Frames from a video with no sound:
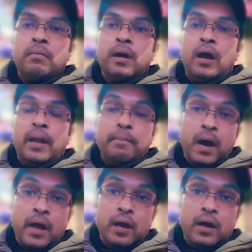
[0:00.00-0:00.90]
In
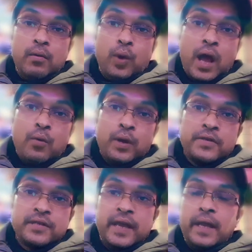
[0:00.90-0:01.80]
my what I want to
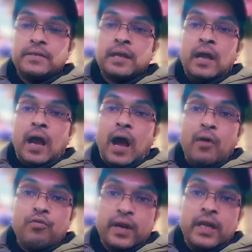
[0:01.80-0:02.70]
say is, I
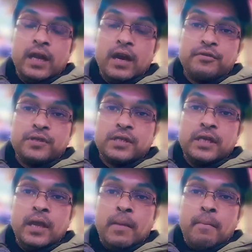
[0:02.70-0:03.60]
would really love to
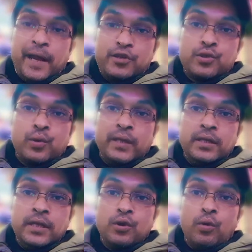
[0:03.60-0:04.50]
see petrol and
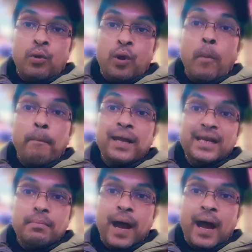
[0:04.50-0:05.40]
diesel
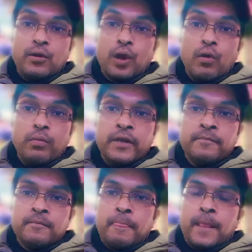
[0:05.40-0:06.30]
completely banned globally,
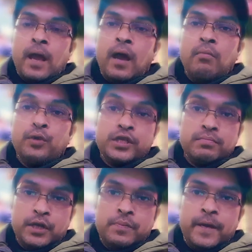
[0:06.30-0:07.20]
which is
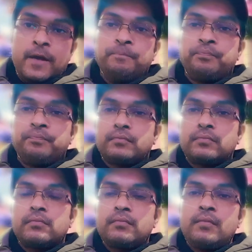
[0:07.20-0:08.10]
much better.
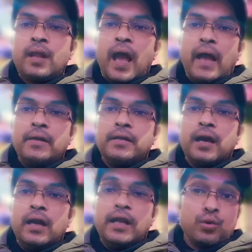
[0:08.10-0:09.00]
And
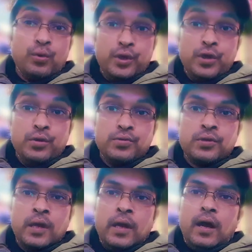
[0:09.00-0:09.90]
let's all use
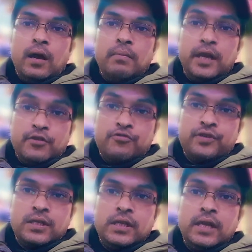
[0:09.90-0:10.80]

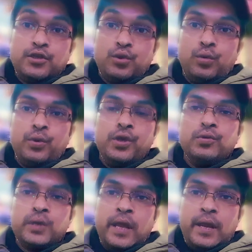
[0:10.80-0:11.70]
electricity. Let's all
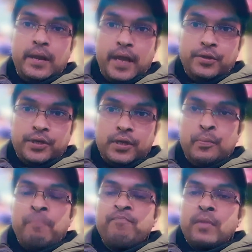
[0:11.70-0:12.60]
use nature.
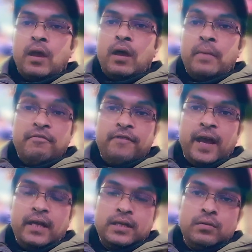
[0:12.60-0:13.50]
In
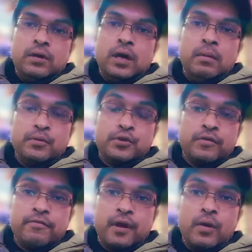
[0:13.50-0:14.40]
fact, I'm just going
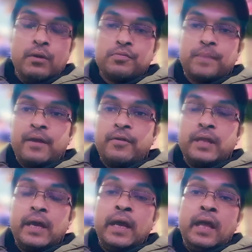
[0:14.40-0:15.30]
to throw a little spanner in there. Do